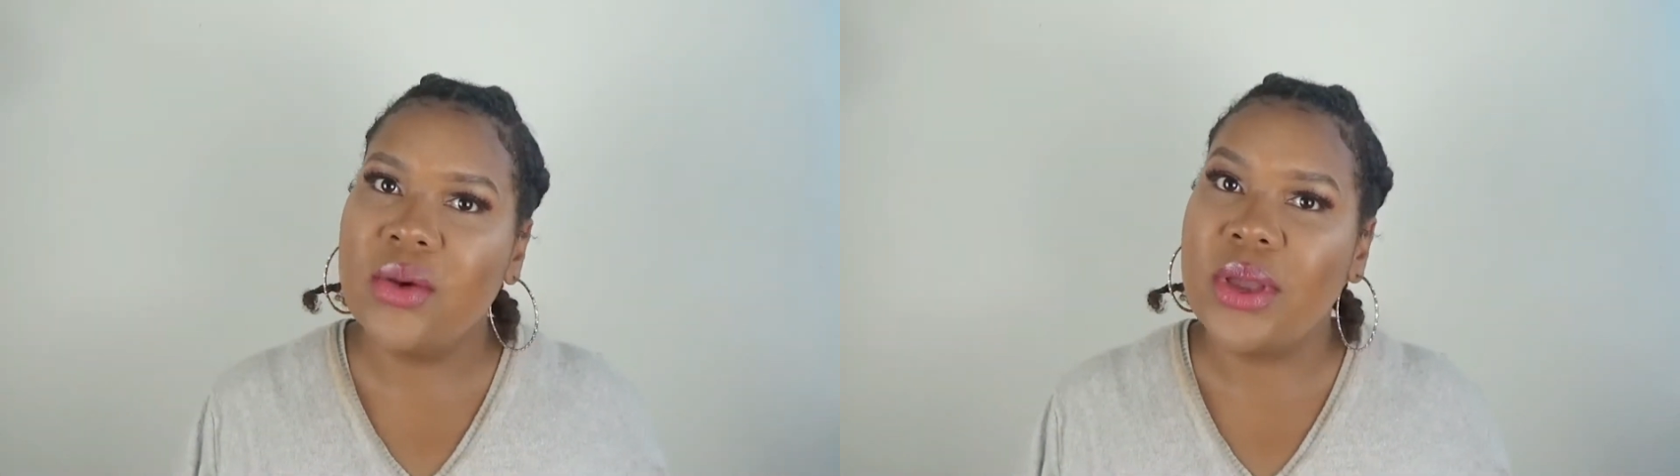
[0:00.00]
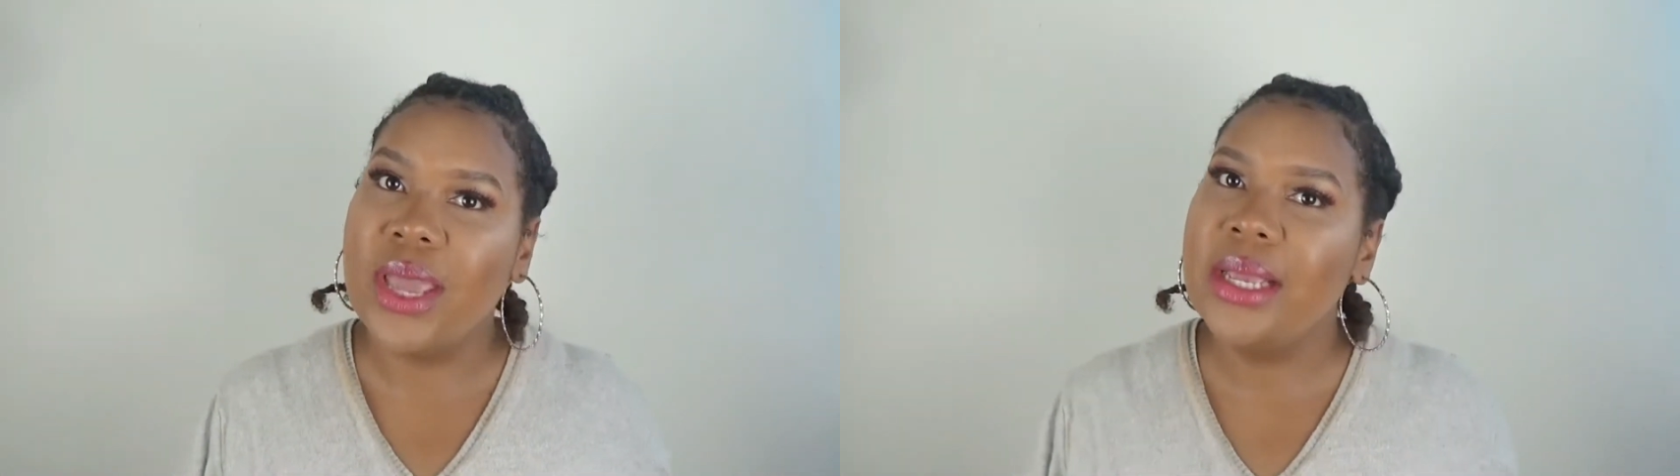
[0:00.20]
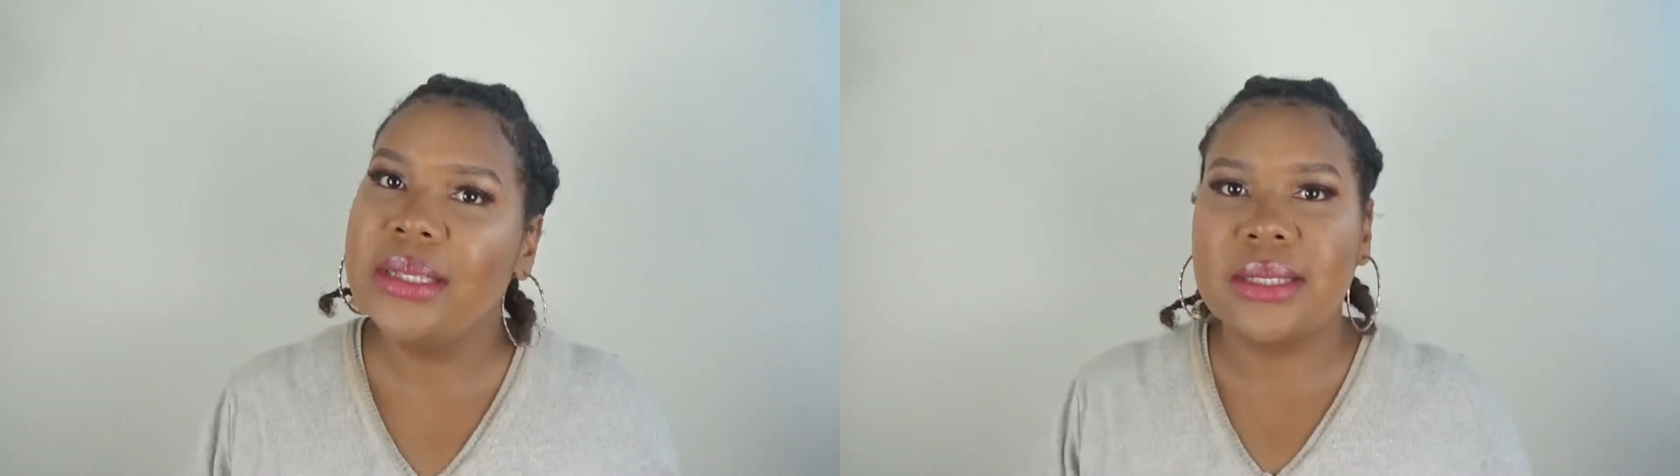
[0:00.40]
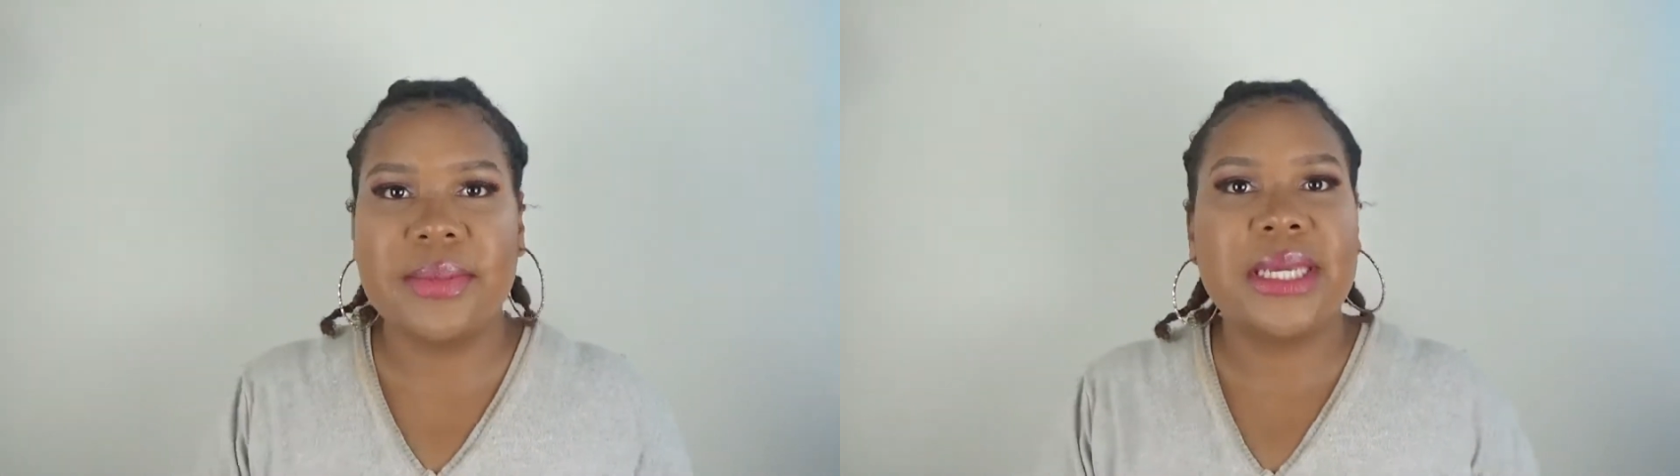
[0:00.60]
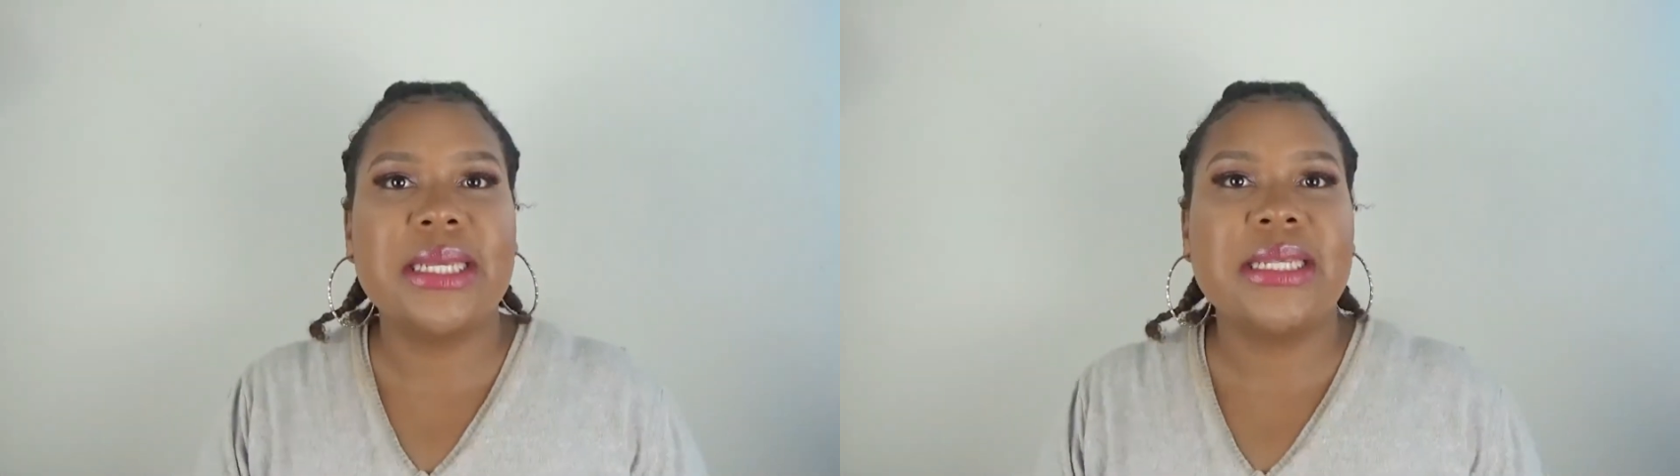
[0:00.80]
Okay, it's
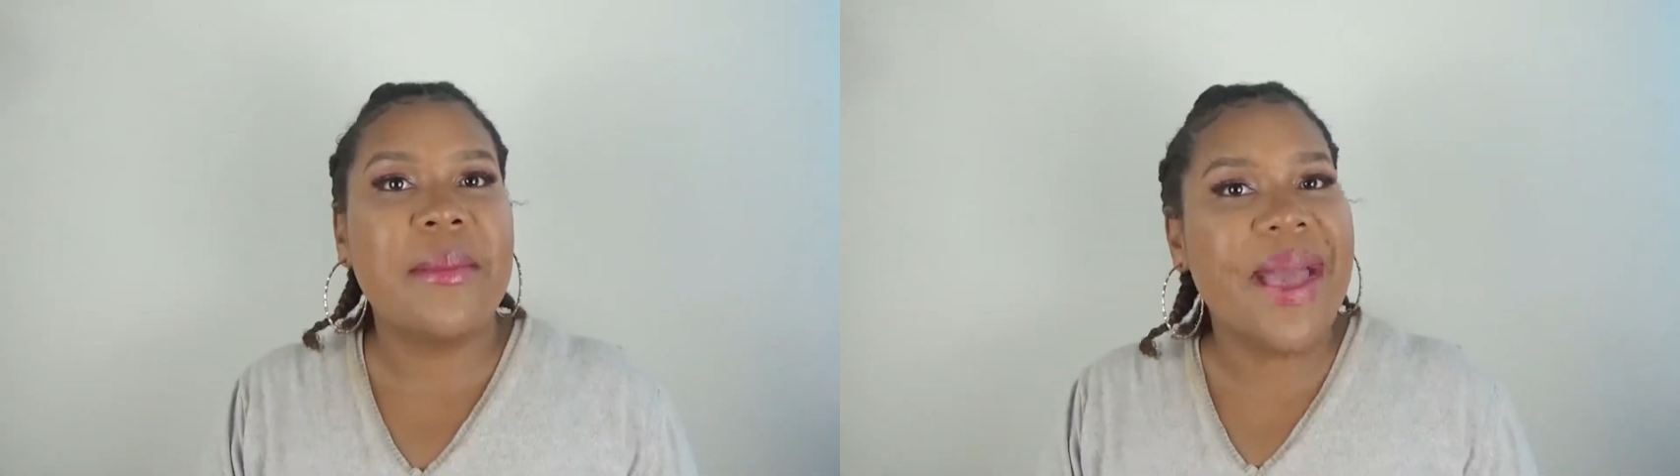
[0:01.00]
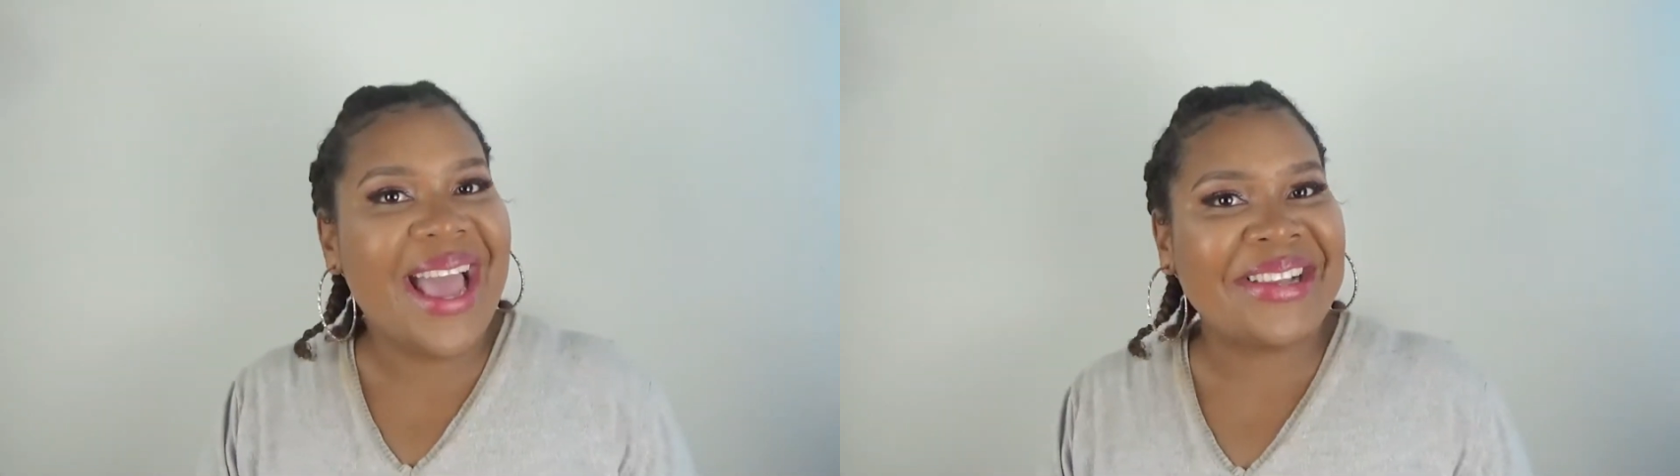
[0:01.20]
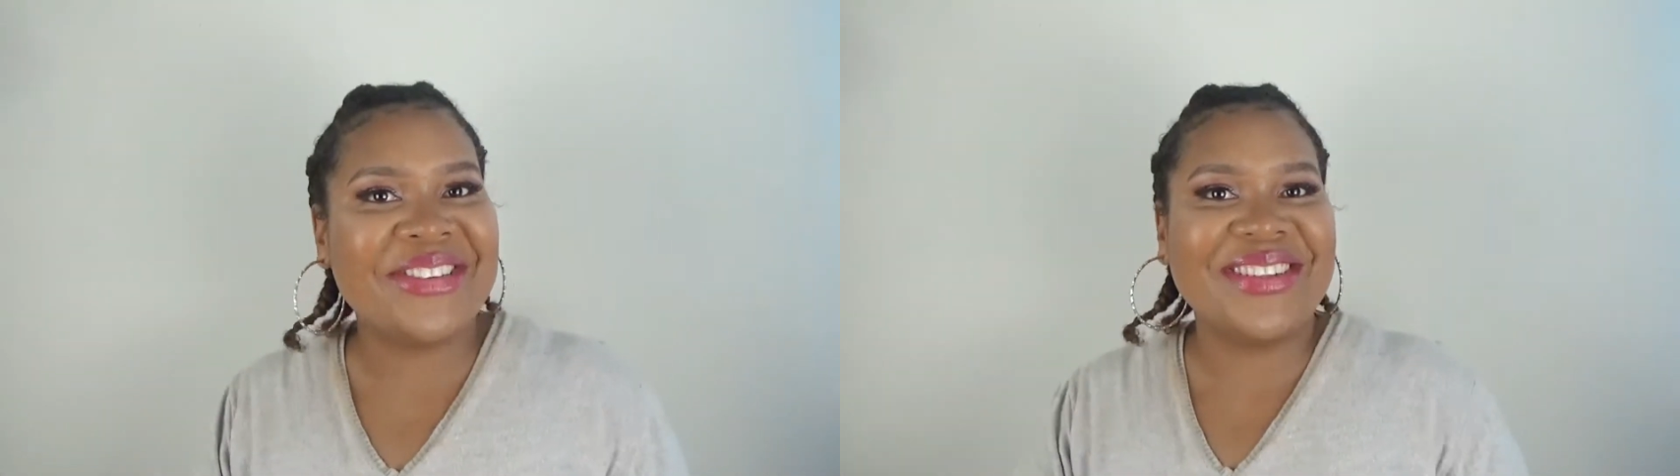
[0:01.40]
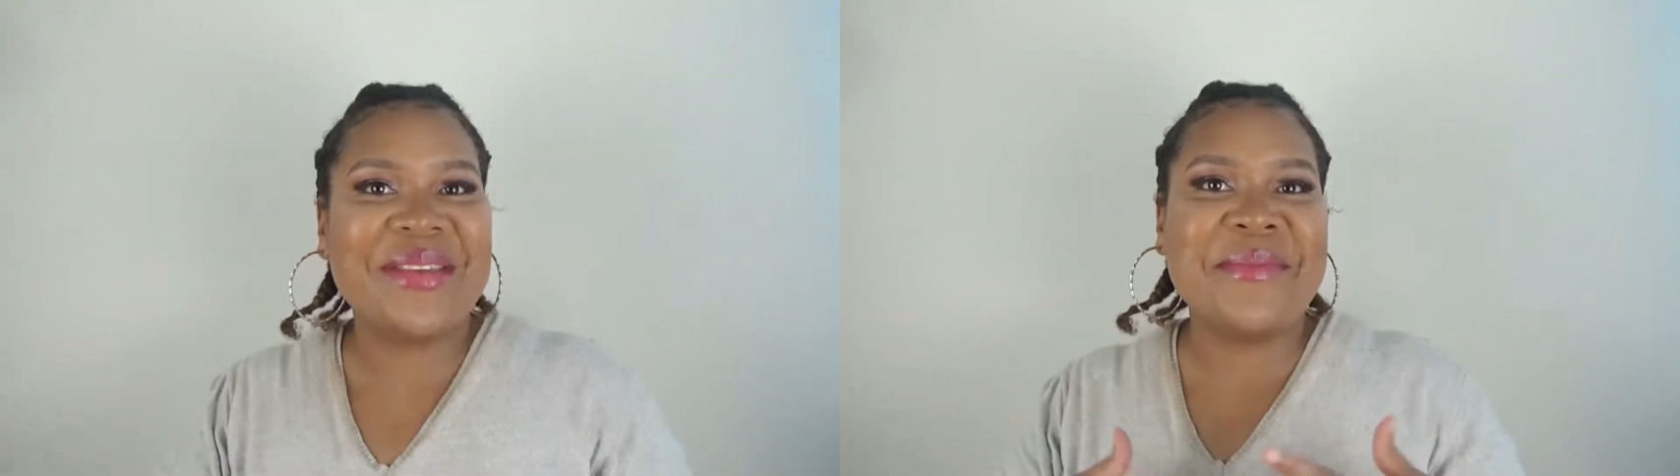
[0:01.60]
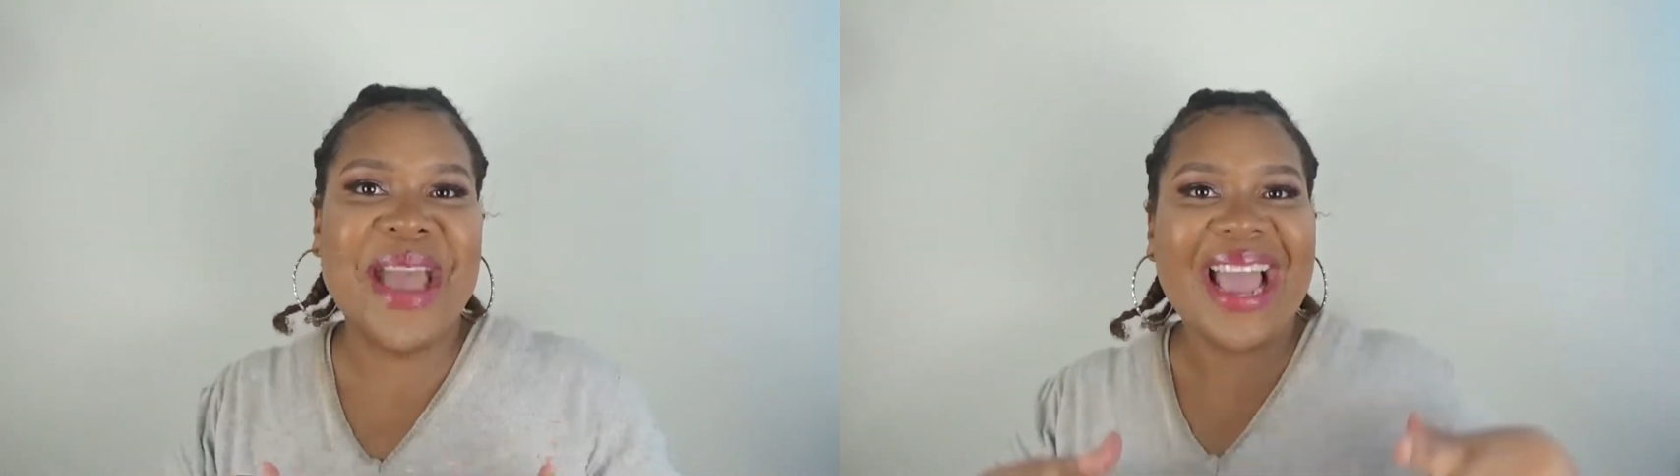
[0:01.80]
because I'm
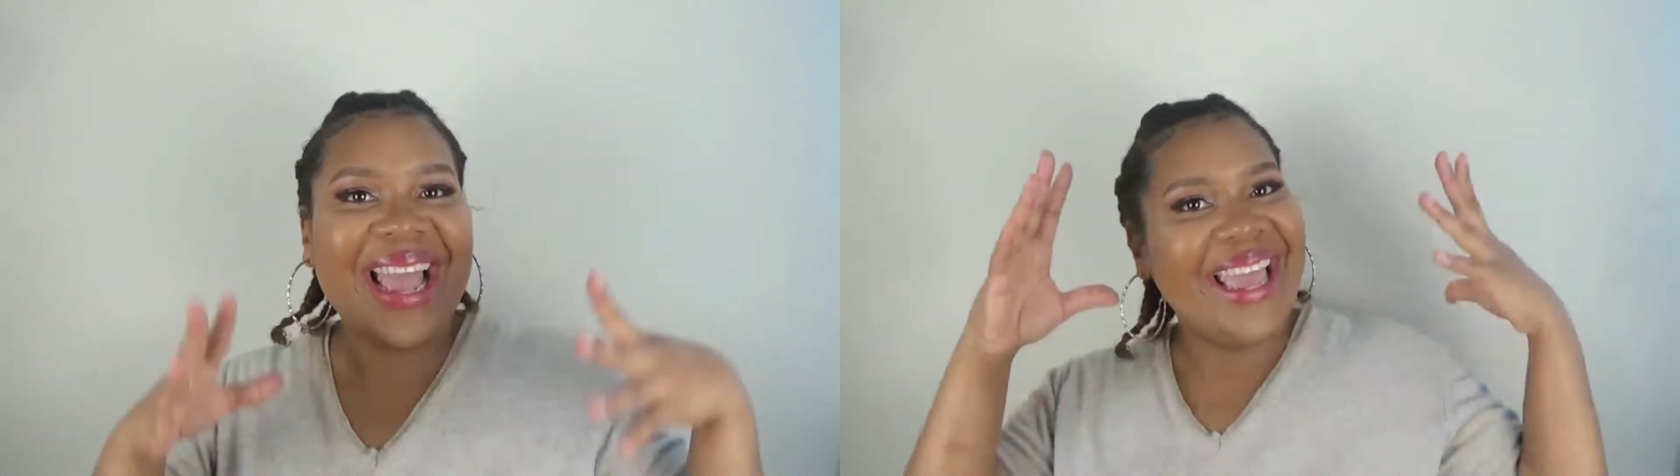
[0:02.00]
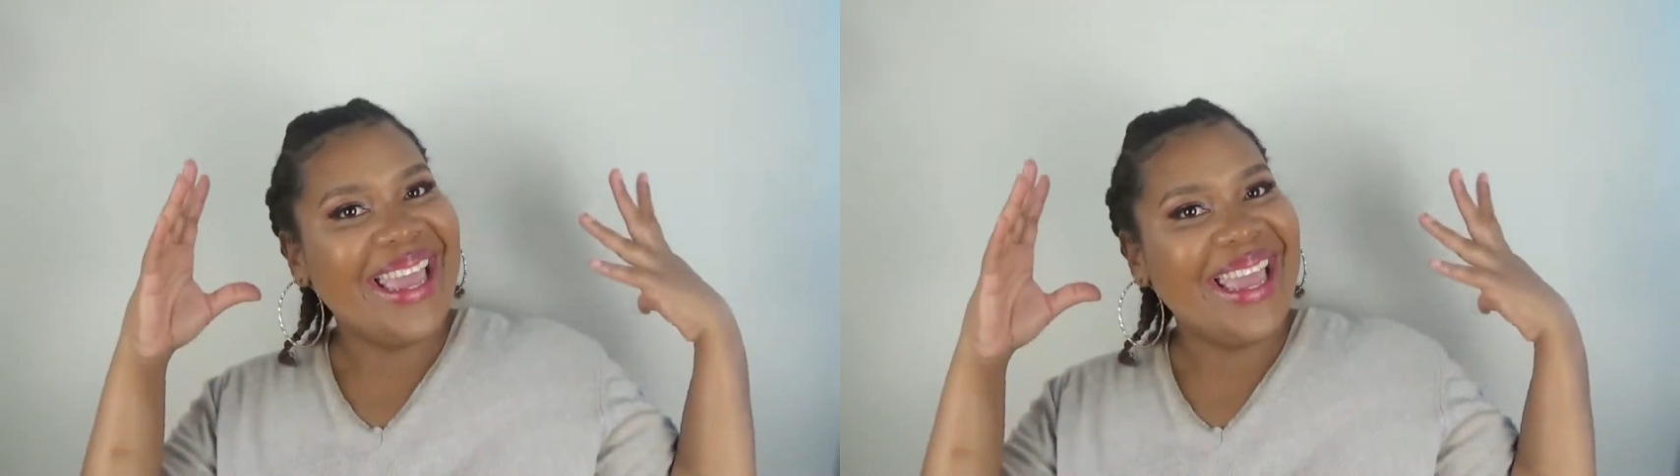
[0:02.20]
actually back